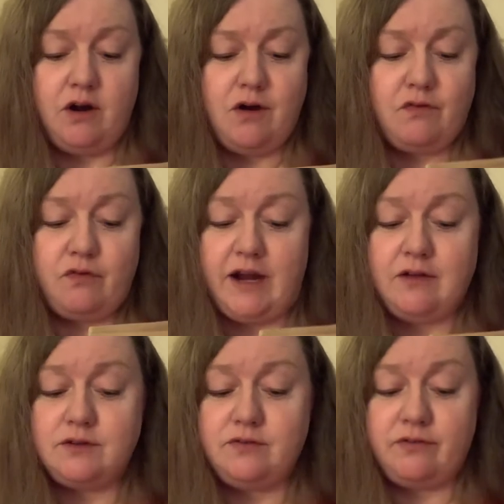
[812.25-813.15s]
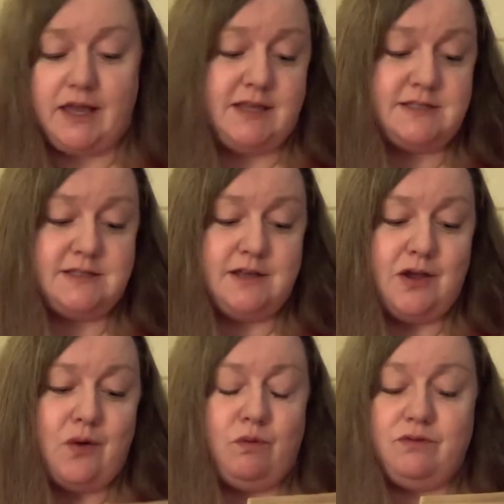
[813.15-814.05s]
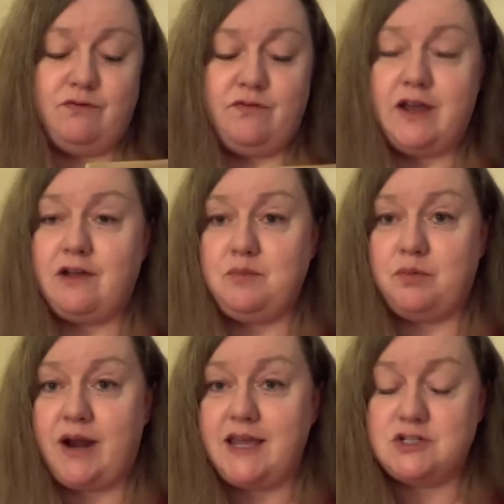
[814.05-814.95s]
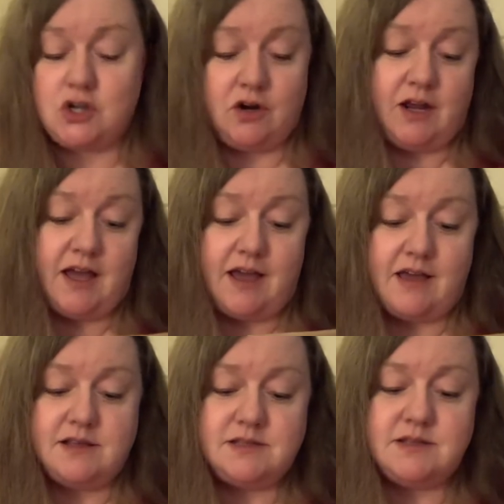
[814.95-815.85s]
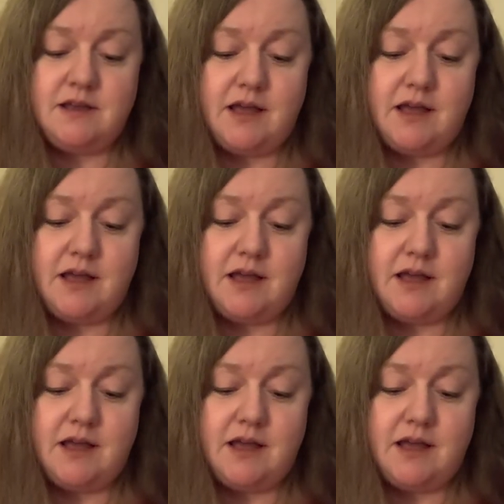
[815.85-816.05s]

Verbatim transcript: freckled face with very bright dark eyes,